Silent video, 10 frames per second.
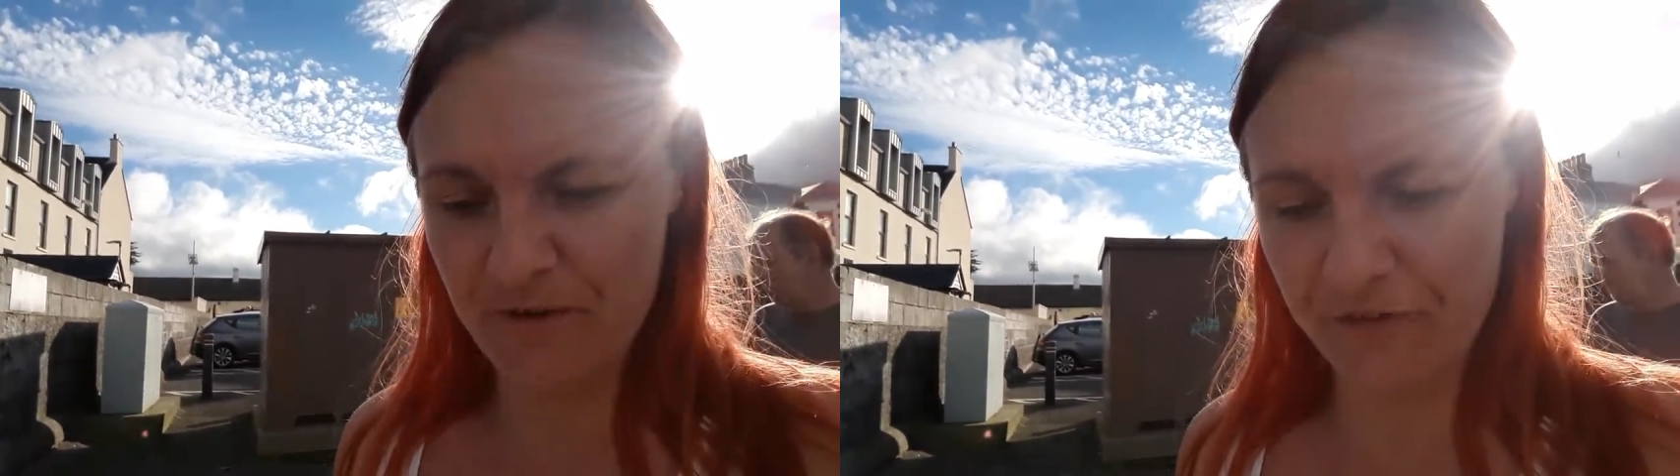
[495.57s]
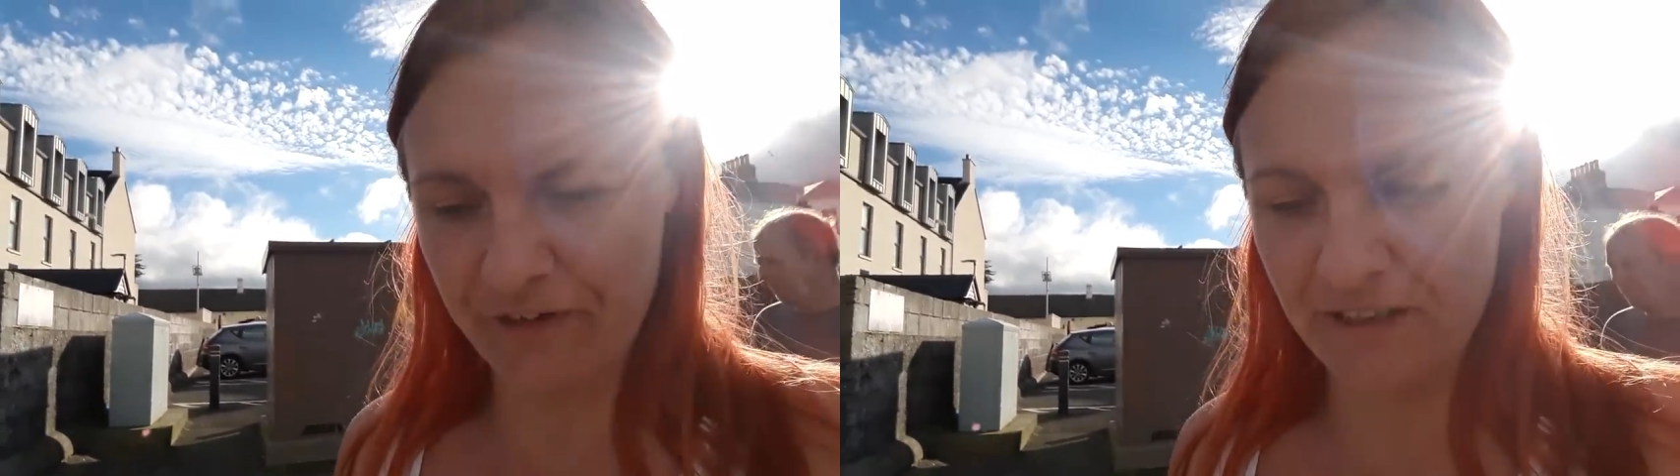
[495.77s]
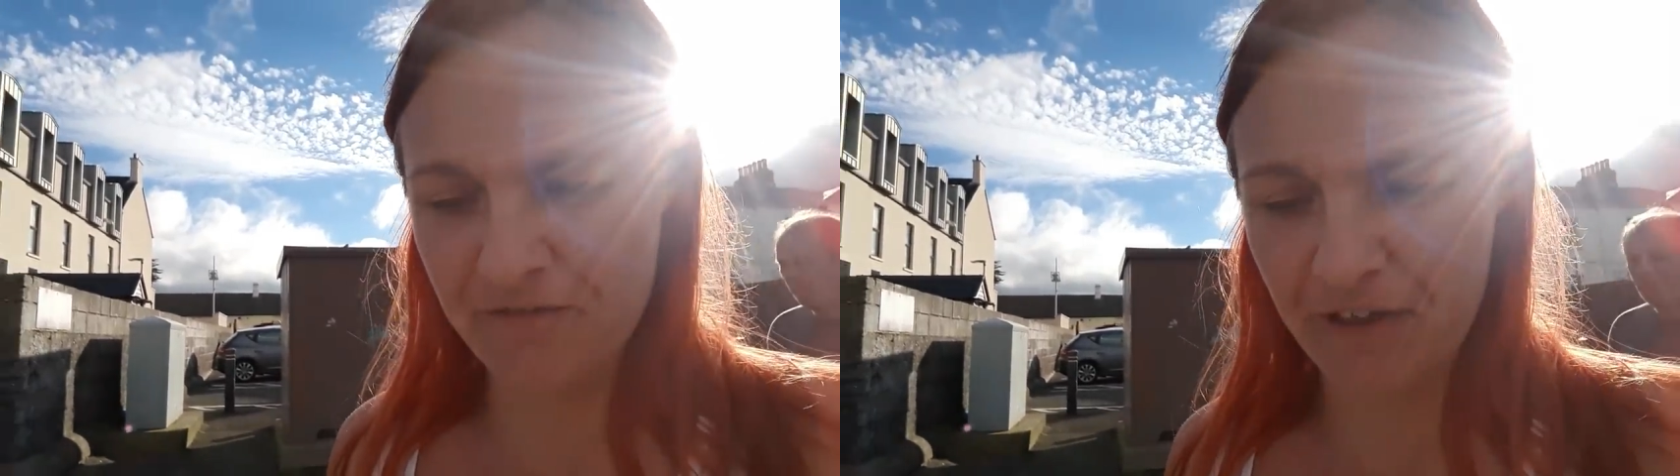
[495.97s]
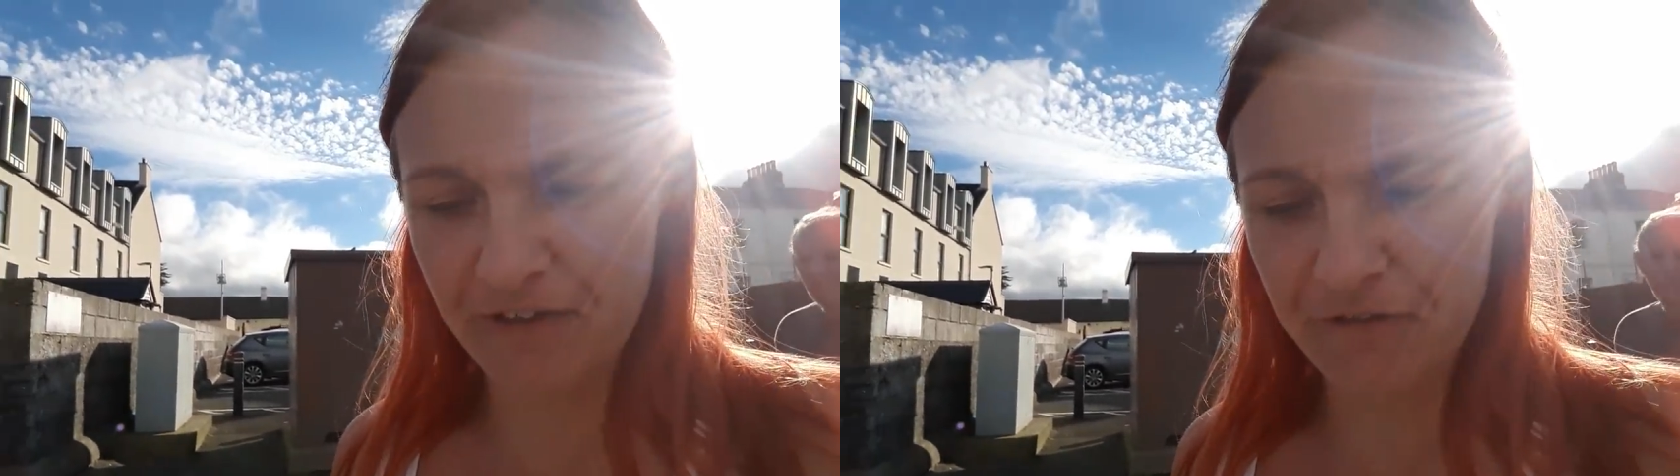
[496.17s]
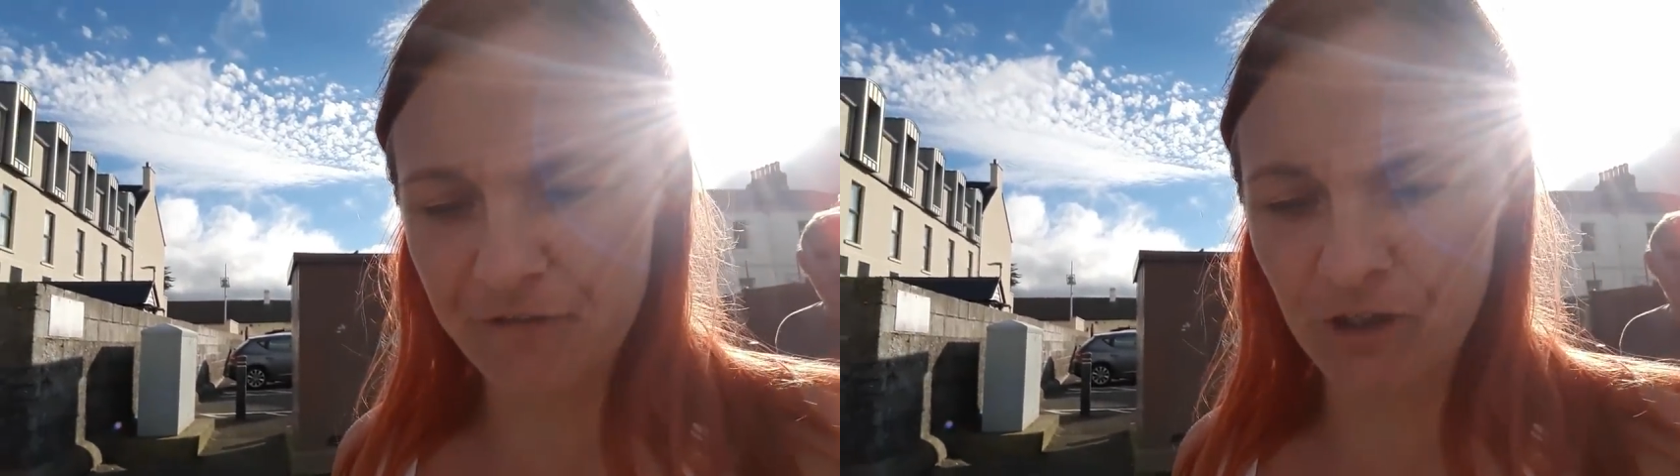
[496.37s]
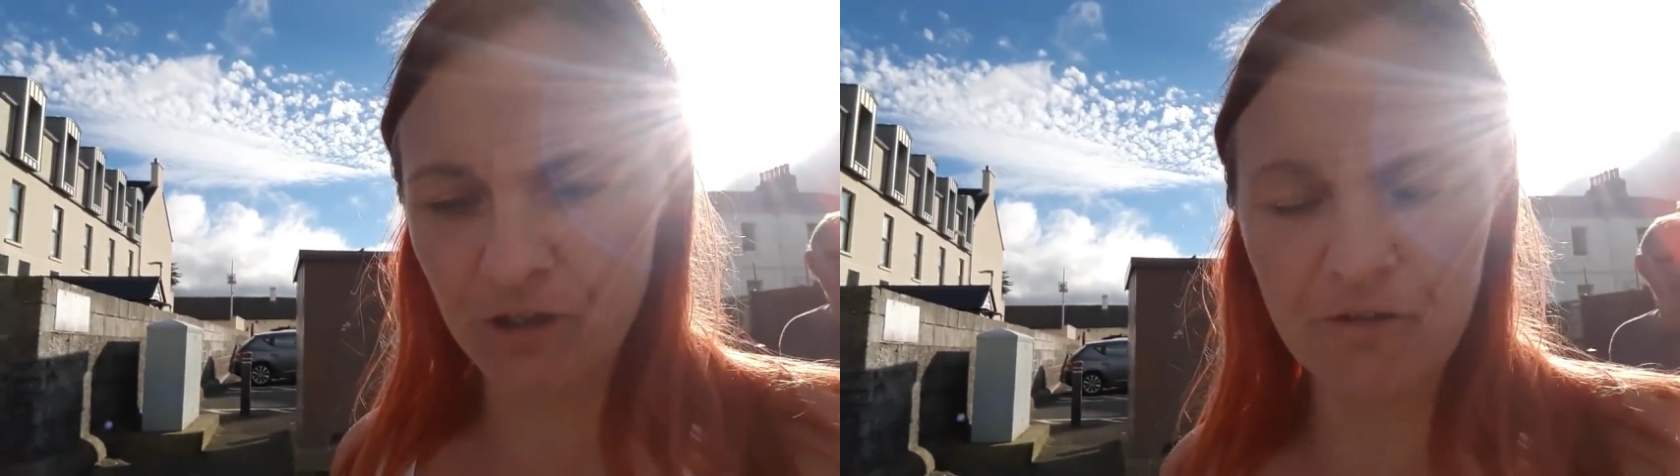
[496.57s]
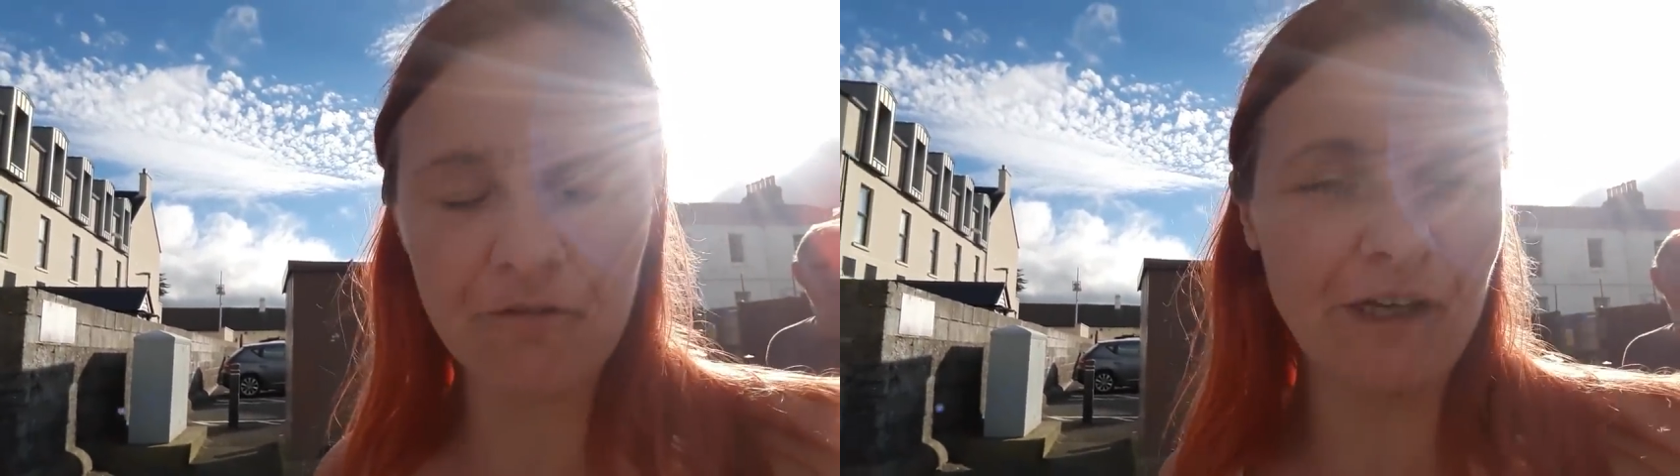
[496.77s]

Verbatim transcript: We're feeling very full,